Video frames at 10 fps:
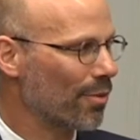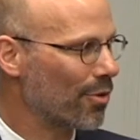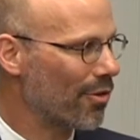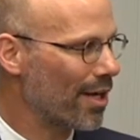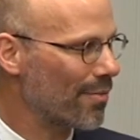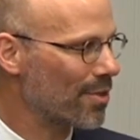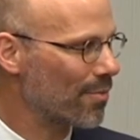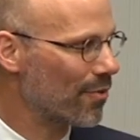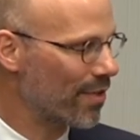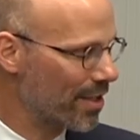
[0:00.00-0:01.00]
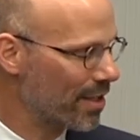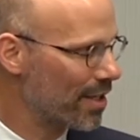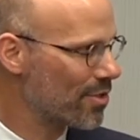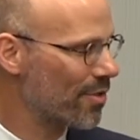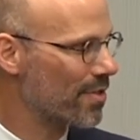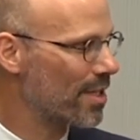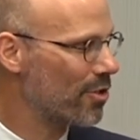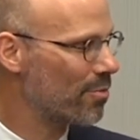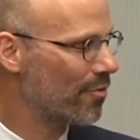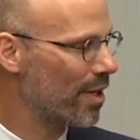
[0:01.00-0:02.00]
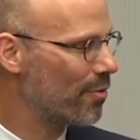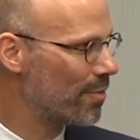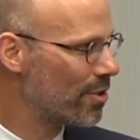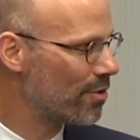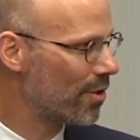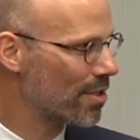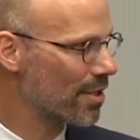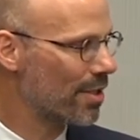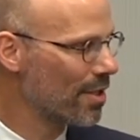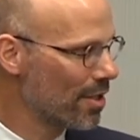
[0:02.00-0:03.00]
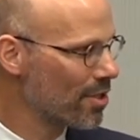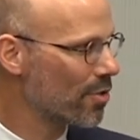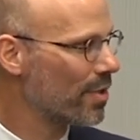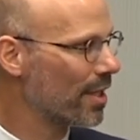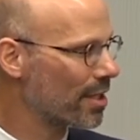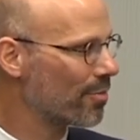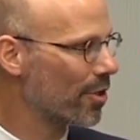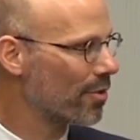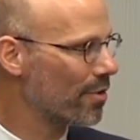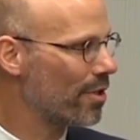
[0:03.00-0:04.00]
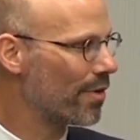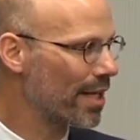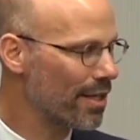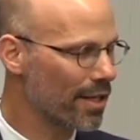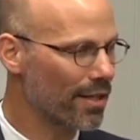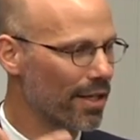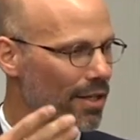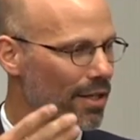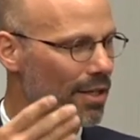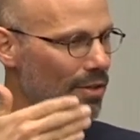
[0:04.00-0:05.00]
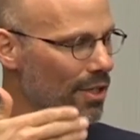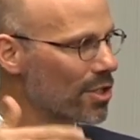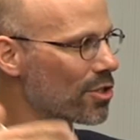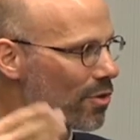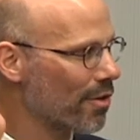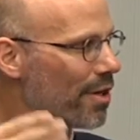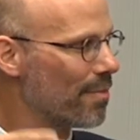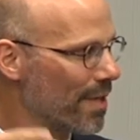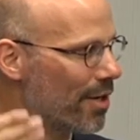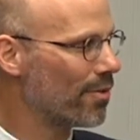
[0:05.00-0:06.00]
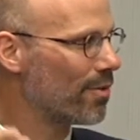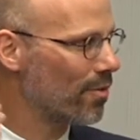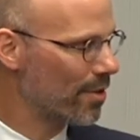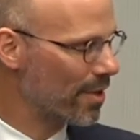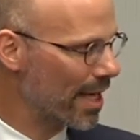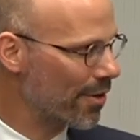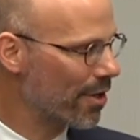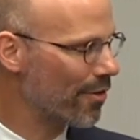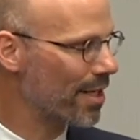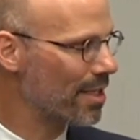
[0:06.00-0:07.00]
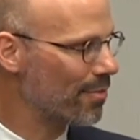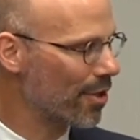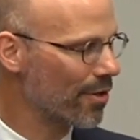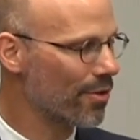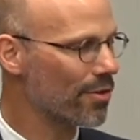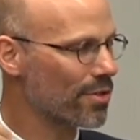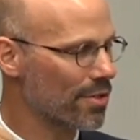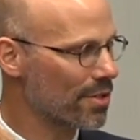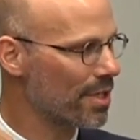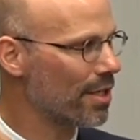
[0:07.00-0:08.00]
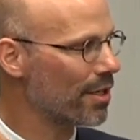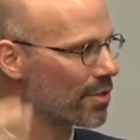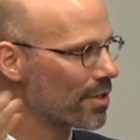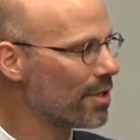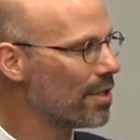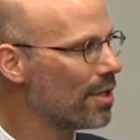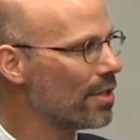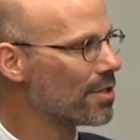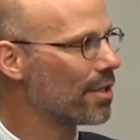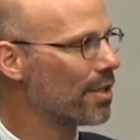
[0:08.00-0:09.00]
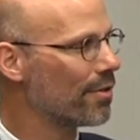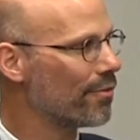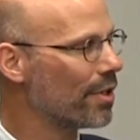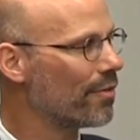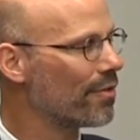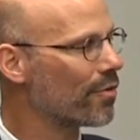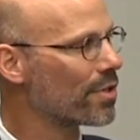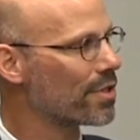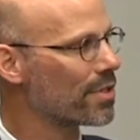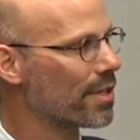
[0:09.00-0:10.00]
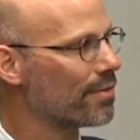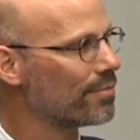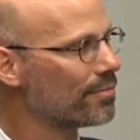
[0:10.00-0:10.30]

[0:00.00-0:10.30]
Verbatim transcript: a program to provide the kind of service that you provide would be too costly, so we'd like to partner with you. And I think that this story about that's how our grantee partners see us is uh, really reinforces that. How many